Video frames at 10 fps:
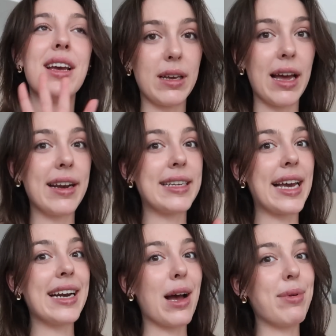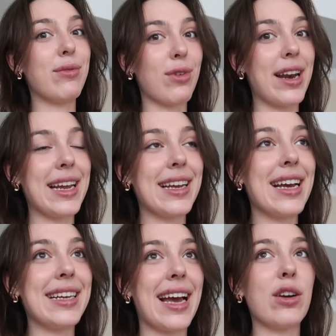get it up and running
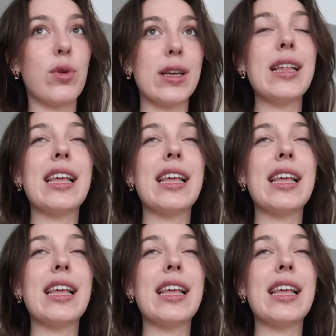again quickly.